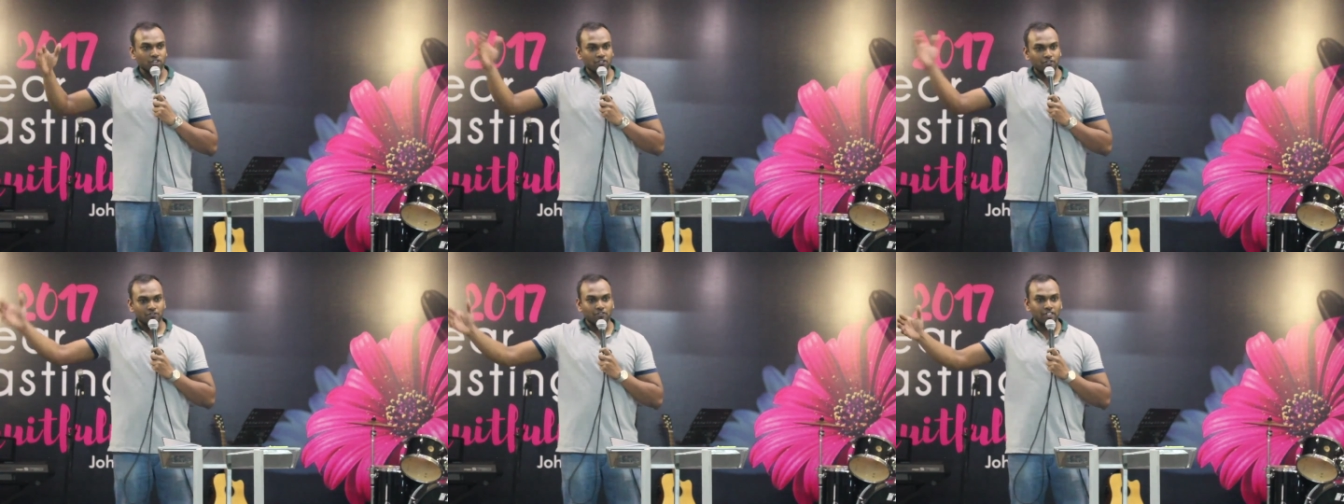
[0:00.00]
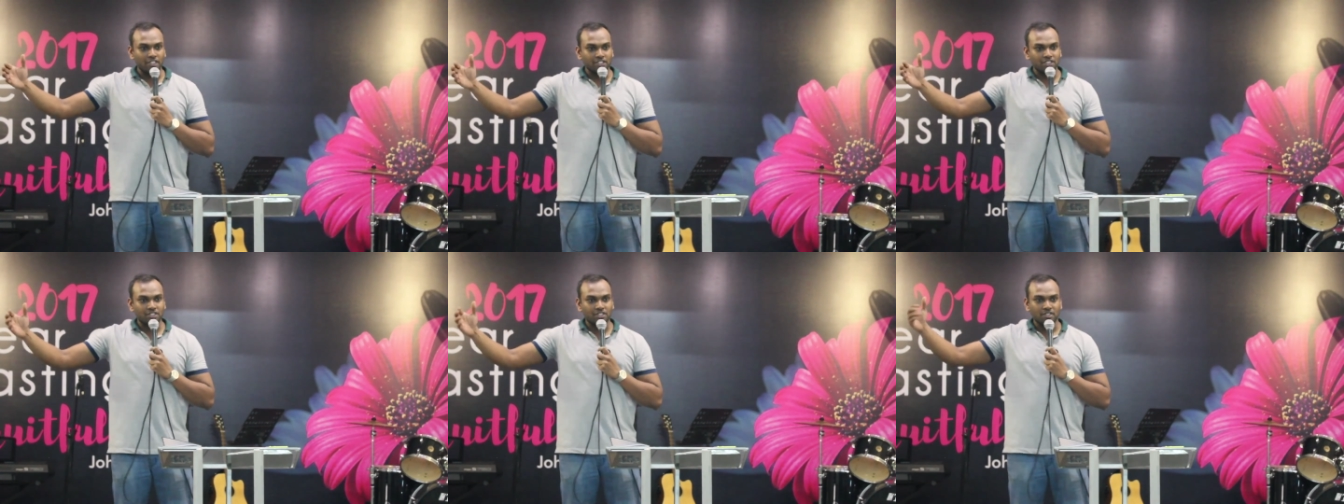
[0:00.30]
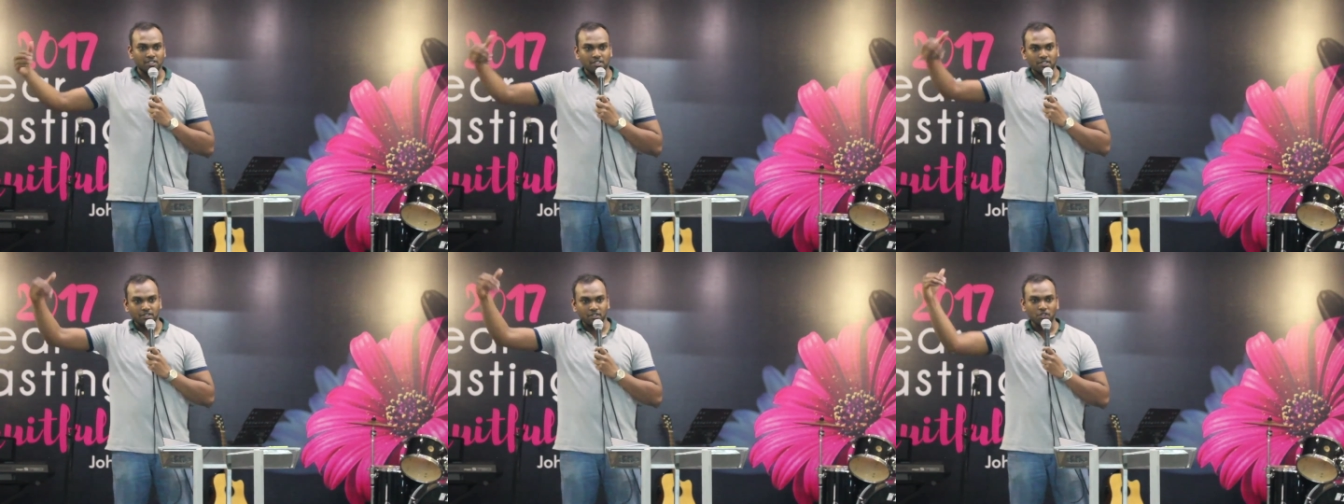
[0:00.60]
of
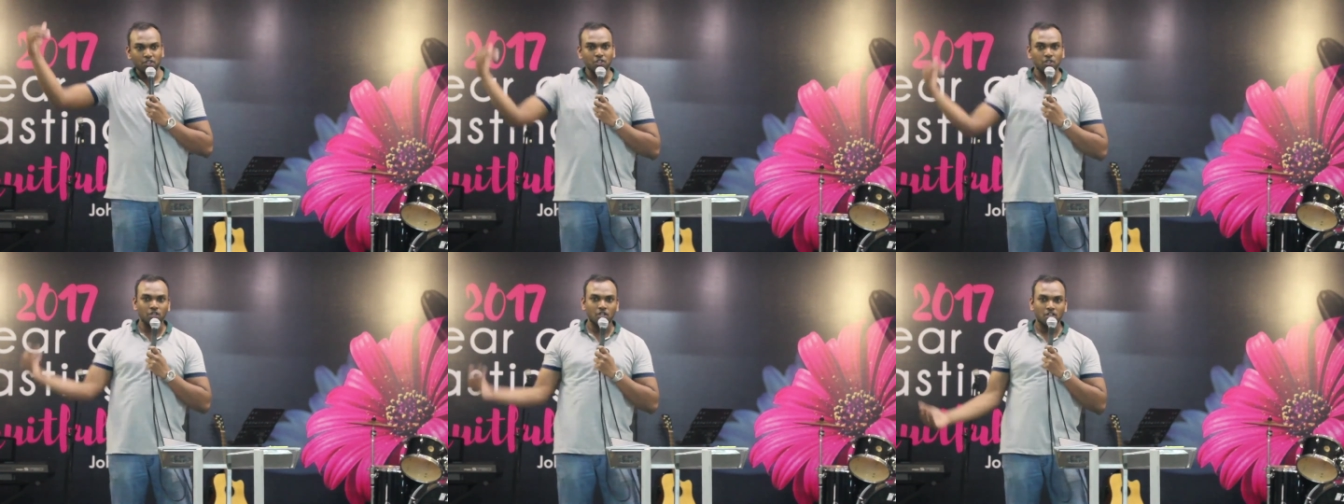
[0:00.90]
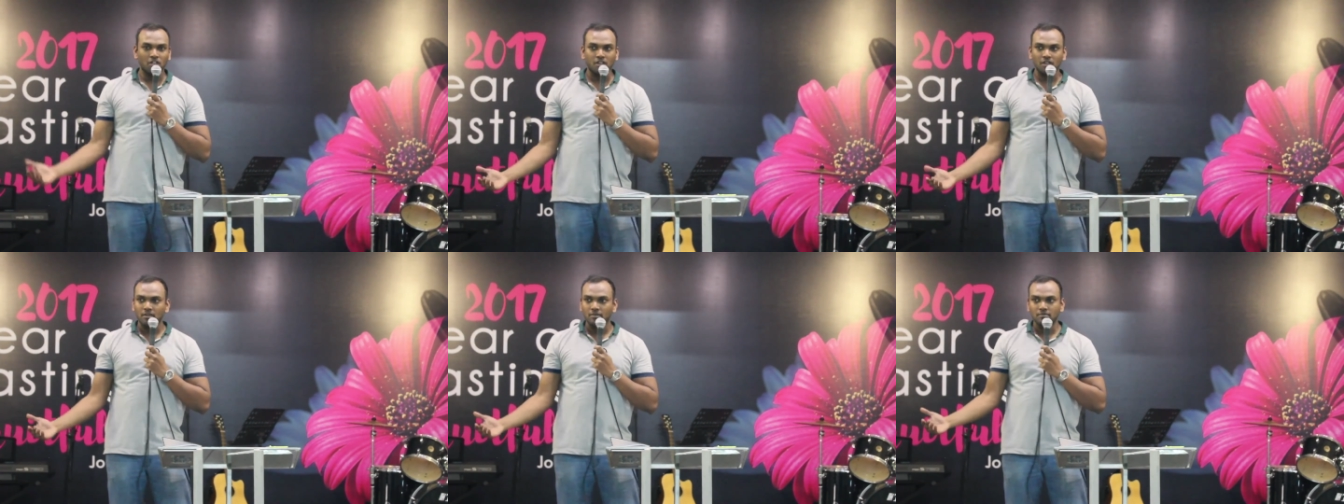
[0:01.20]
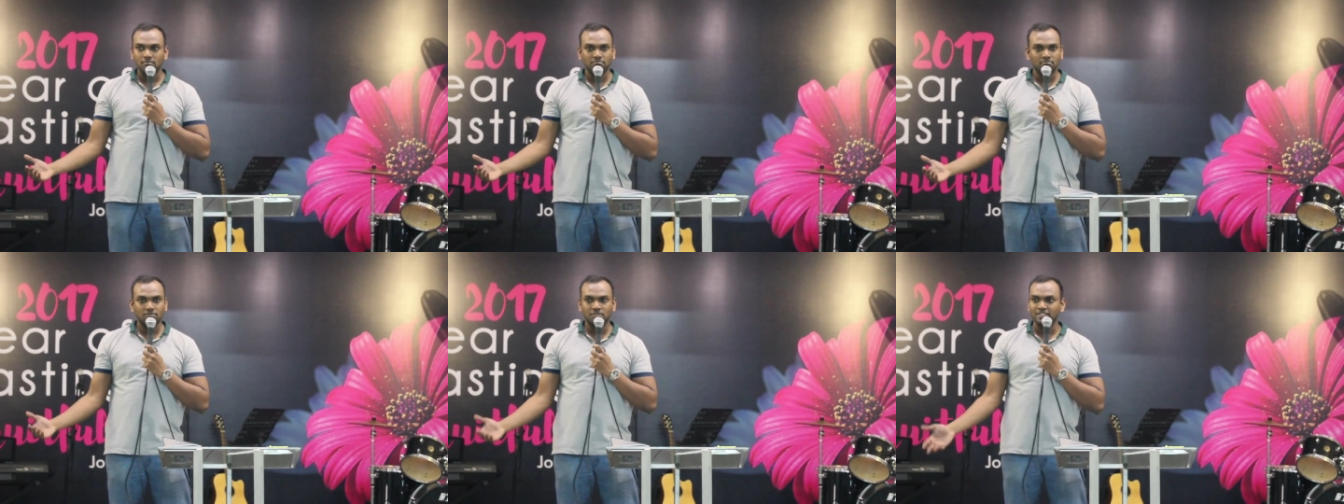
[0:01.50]
which, you know, your
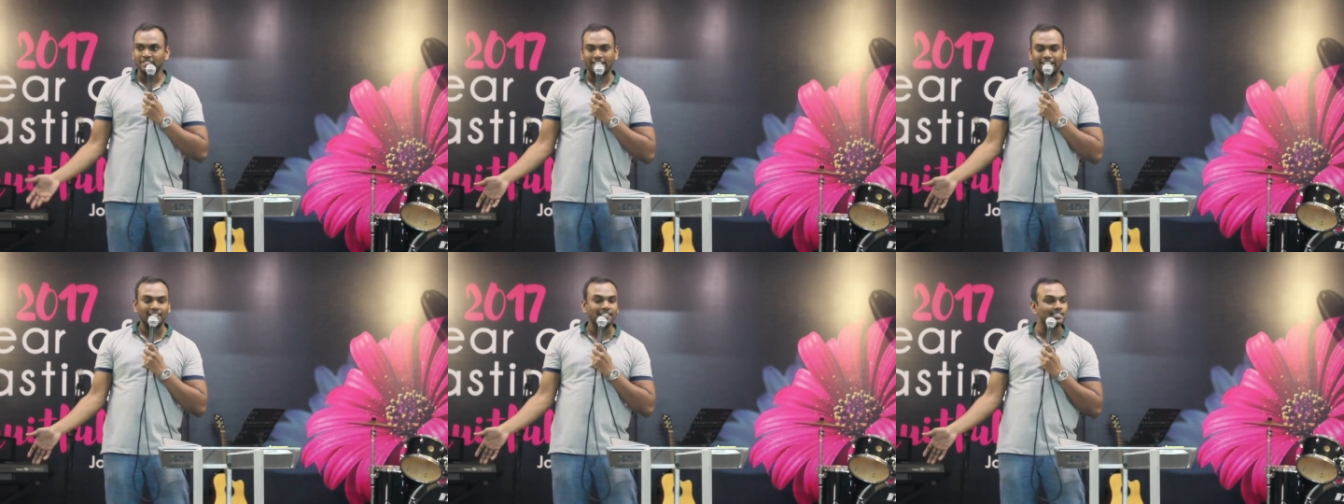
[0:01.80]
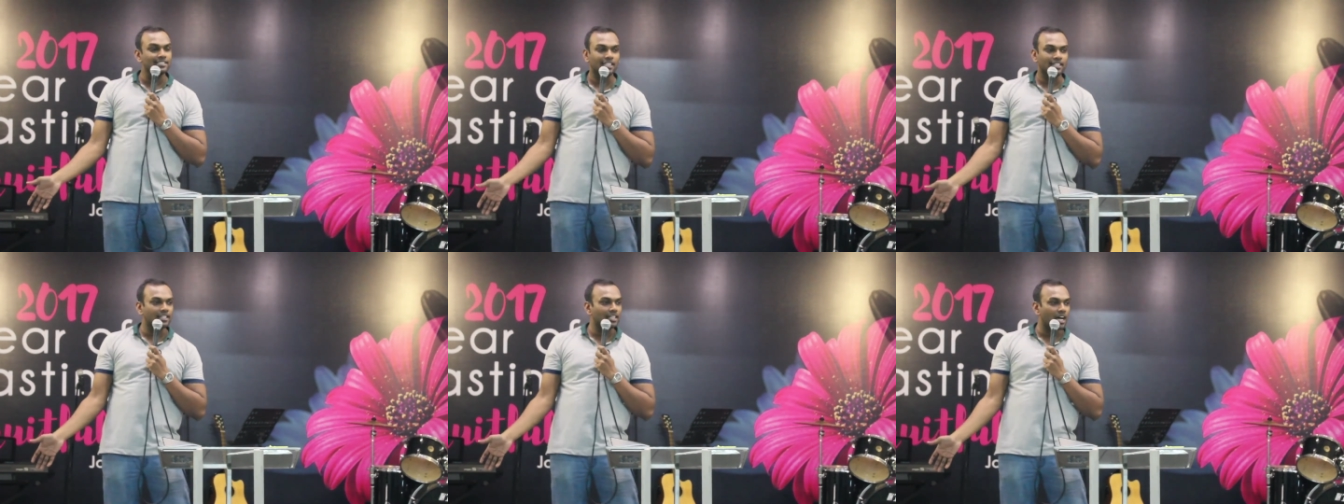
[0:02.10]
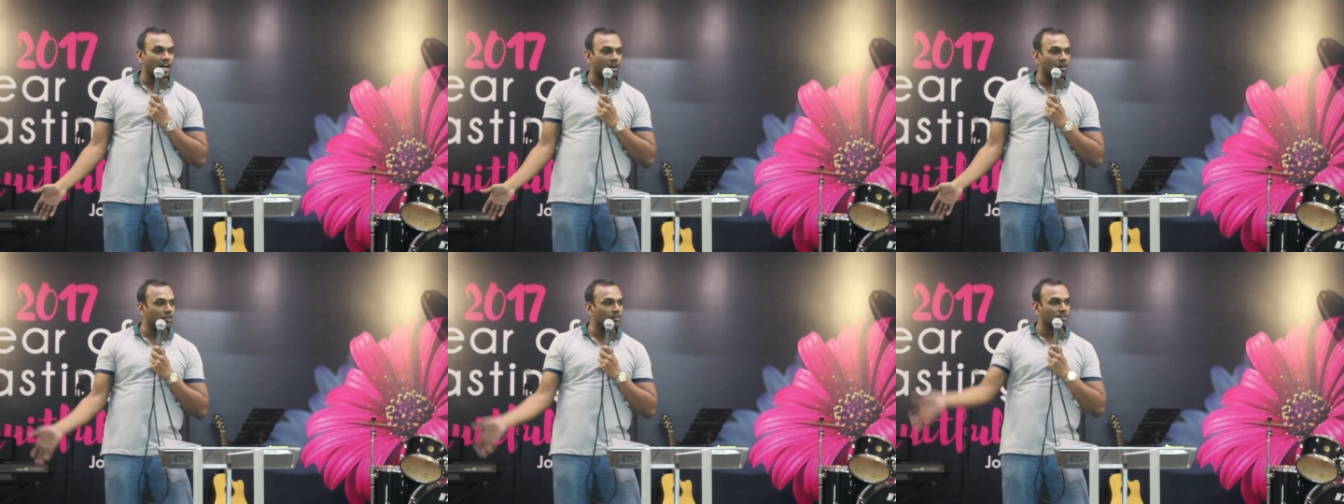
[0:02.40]
sales are
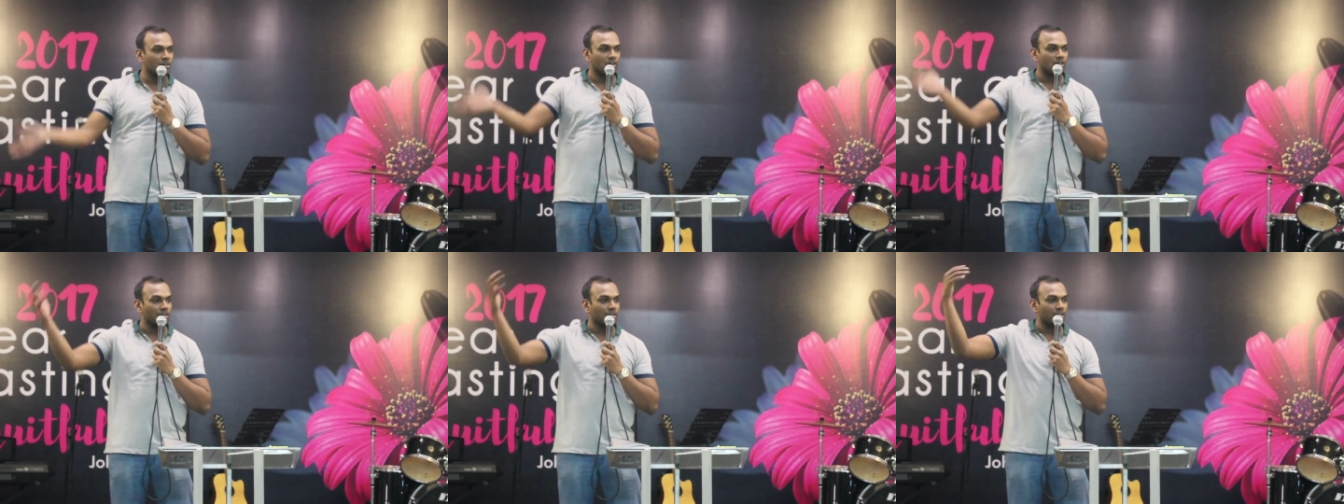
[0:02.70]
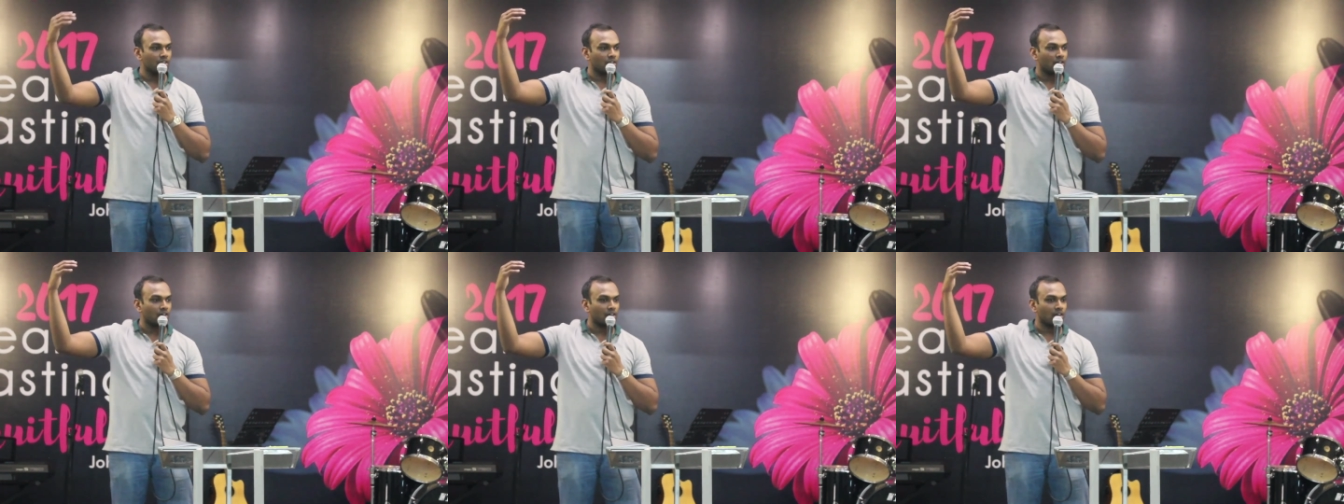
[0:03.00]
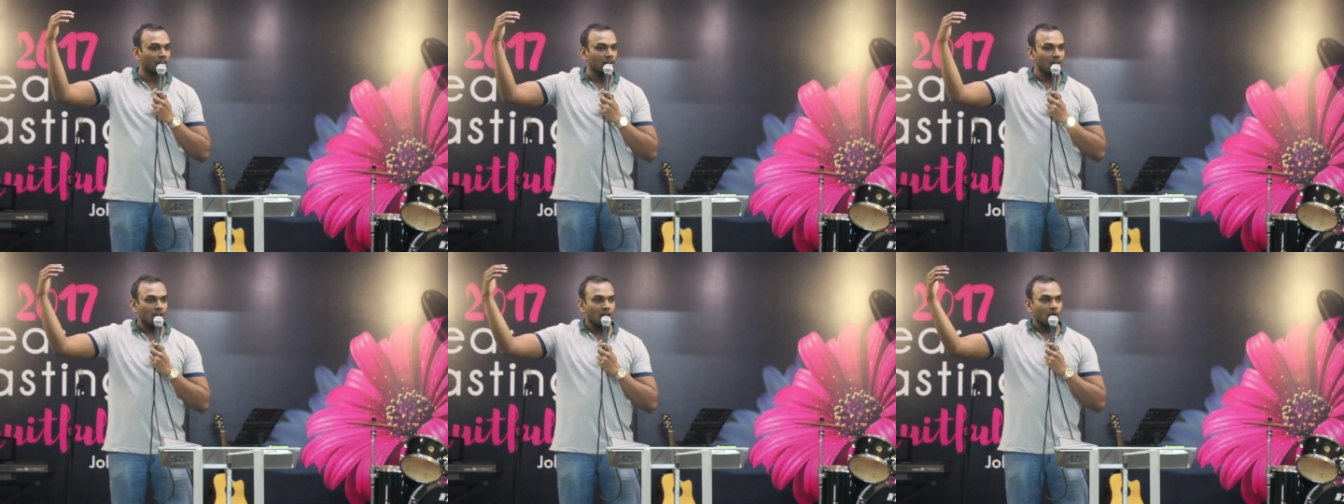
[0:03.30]
down or
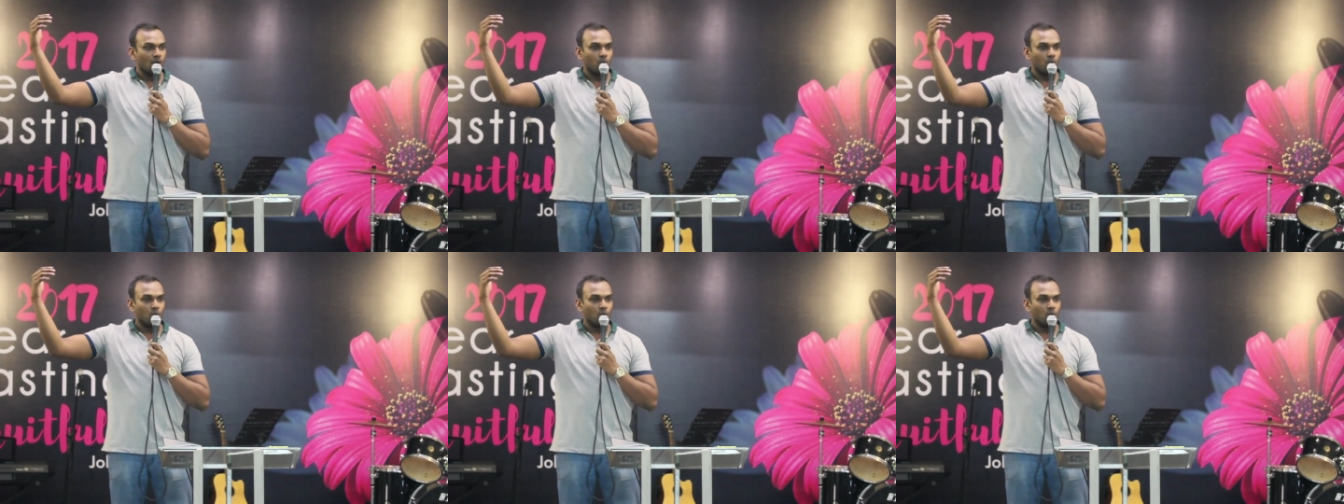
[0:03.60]
your